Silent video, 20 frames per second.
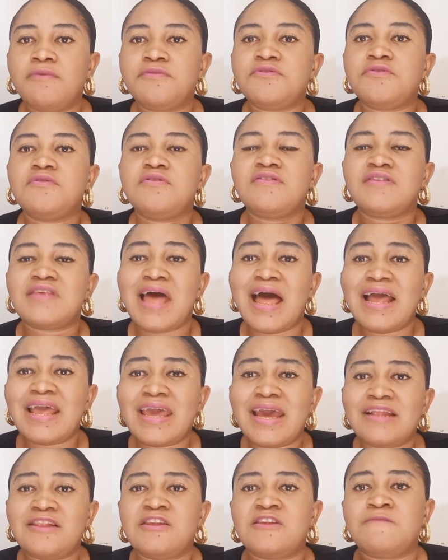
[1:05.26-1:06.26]
helps to
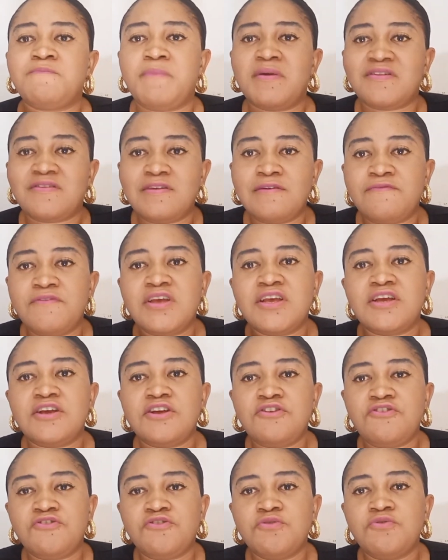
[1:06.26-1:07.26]
target
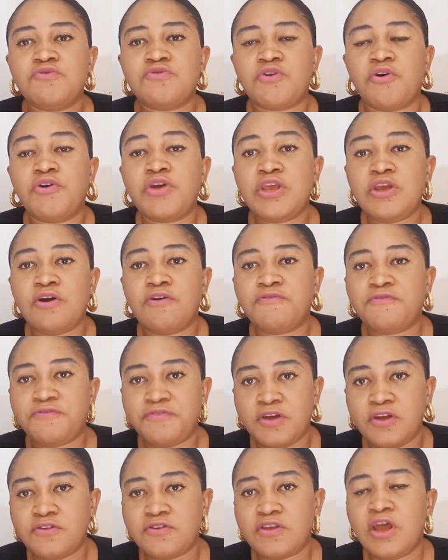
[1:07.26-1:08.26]
specific issues on your
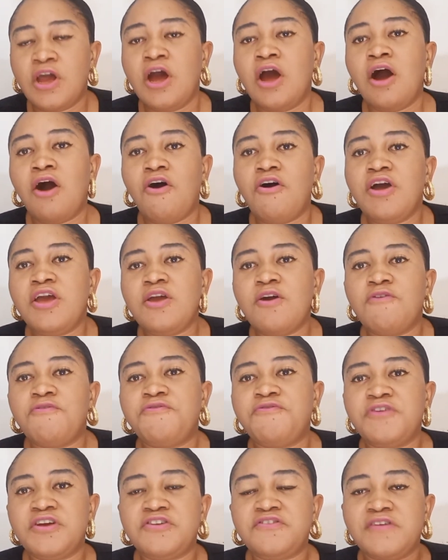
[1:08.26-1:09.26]
face, on your
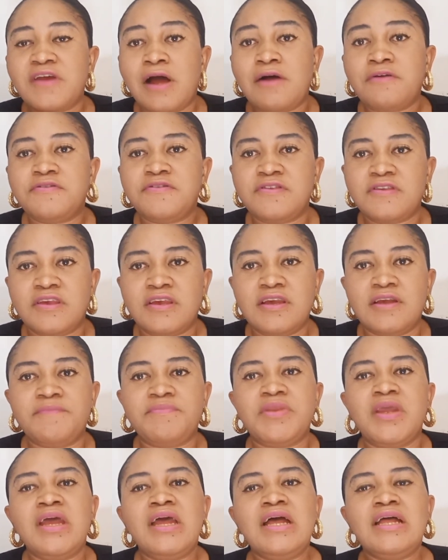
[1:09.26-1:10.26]
facial
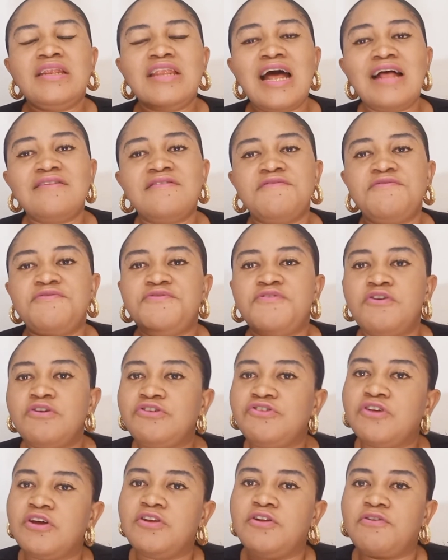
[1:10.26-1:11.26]
skin. That's the
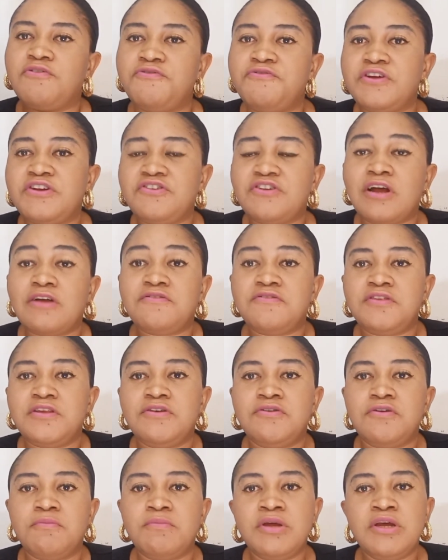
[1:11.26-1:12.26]
function of facial
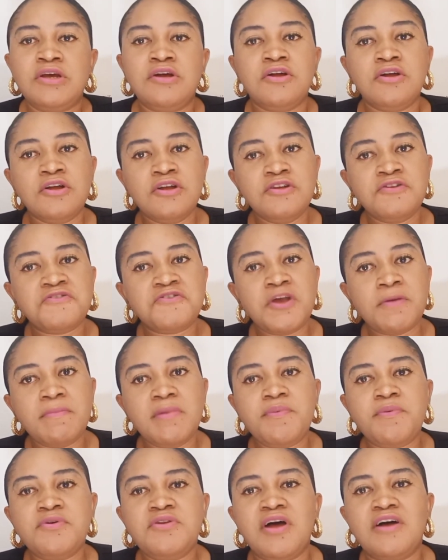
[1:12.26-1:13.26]
serum.
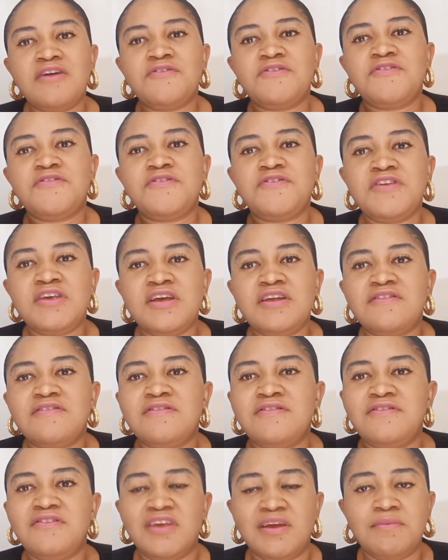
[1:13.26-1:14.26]
Some people don't see
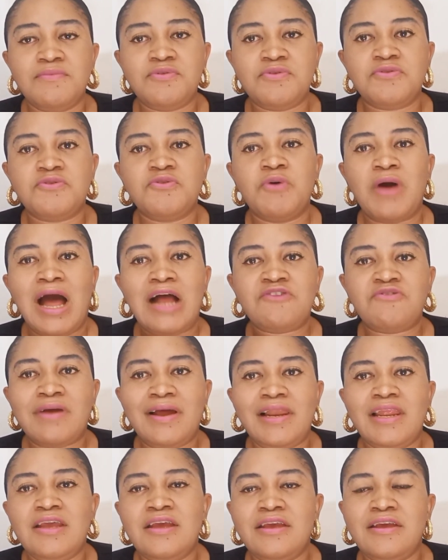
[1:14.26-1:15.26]
it deemed to
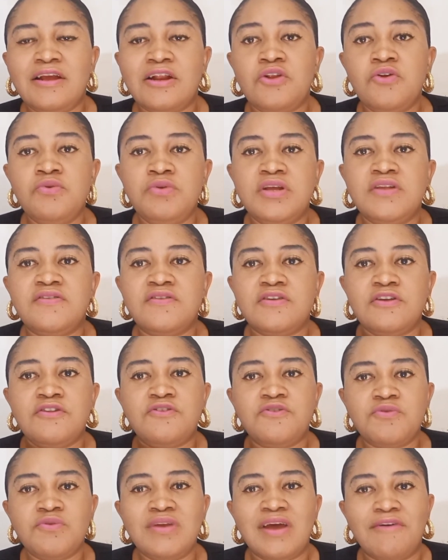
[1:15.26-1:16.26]
actually include it
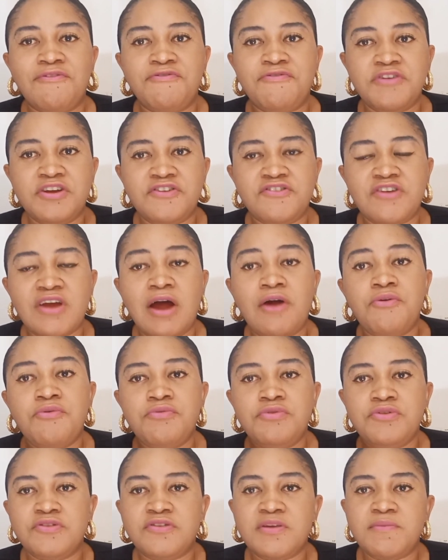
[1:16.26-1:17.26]
into their
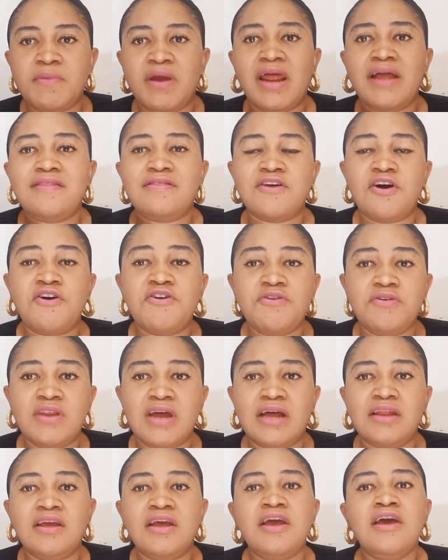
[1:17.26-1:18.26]
facial routine. But I tell you
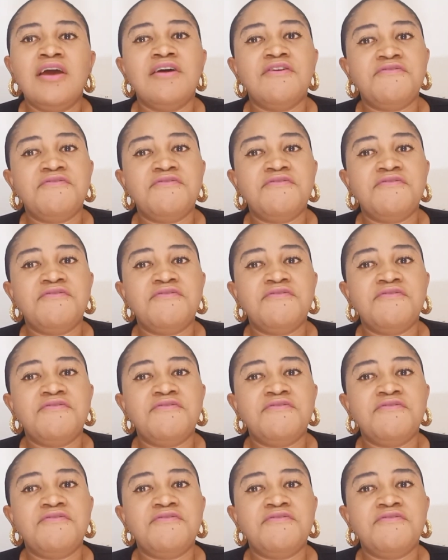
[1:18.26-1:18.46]
that